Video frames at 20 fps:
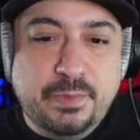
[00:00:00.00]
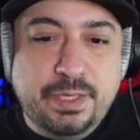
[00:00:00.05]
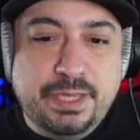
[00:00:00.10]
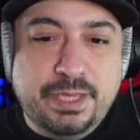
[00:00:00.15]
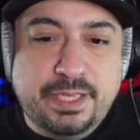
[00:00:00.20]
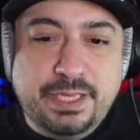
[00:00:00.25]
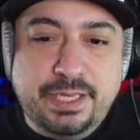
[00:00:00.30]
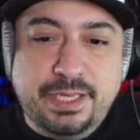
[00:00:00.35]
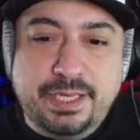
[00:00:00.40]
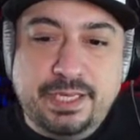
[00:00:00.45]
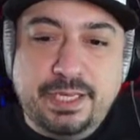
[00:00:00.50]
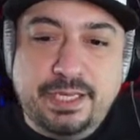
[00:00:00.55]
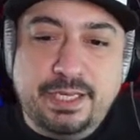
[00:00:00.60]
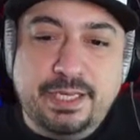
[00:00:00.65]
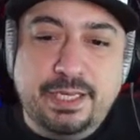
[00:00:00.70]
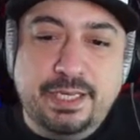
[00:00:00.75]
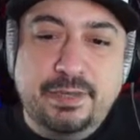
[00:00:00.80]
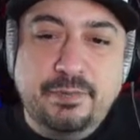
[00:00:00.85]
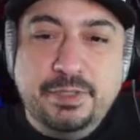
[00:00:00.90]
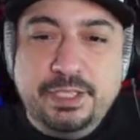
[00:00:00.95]

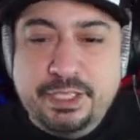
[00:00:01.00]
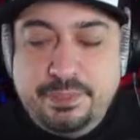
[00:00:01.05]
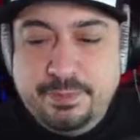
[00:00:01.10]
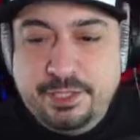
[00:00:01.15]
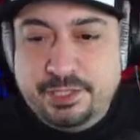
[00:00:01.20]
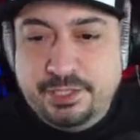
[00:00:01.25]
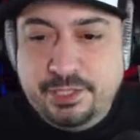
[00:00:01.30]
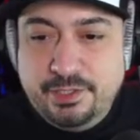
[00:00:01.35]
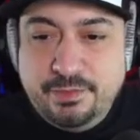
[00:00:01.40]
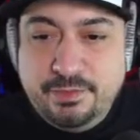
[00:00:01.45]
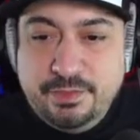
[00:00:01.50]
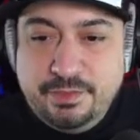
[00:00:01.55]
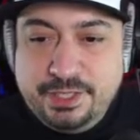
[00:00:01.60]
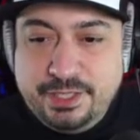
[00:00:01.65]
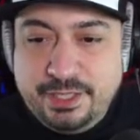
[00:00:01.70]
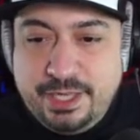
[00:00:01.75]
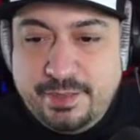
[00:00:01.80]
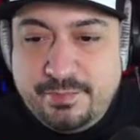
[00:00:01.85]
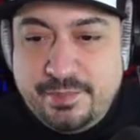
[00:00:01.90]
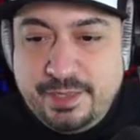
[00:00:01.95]
just mentioned her. What was
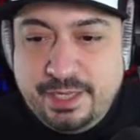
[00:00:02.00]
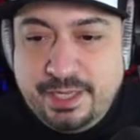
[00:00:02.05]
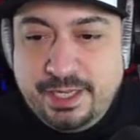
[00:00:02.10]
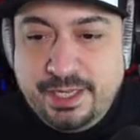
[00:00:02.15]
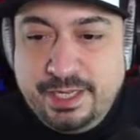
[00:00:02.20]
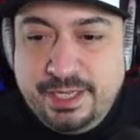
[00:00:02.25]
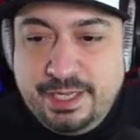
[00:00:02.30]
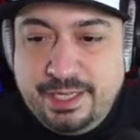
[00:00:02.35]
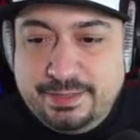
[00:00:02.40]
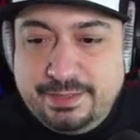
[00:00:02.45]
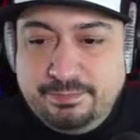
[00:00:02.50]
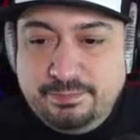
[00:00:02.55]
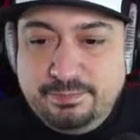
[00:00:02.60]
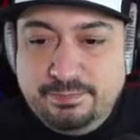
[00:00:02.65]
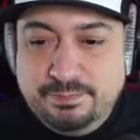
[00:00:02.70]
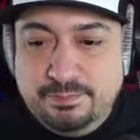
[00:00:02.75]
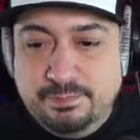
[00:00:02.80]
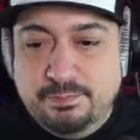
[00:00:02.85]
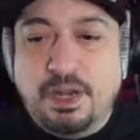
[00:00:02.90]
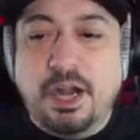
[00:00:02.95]
her name?
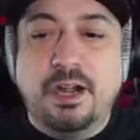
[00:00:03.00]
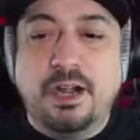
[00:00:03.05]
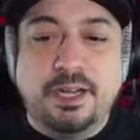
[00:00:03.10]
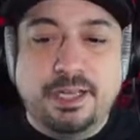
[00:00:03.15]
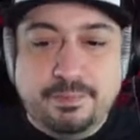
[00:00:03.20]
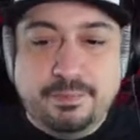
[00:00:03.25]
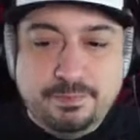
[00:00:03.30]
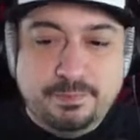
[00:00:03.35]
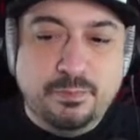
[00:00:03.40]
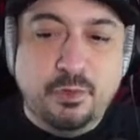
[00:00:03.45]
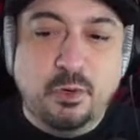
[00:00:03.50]
Morwa.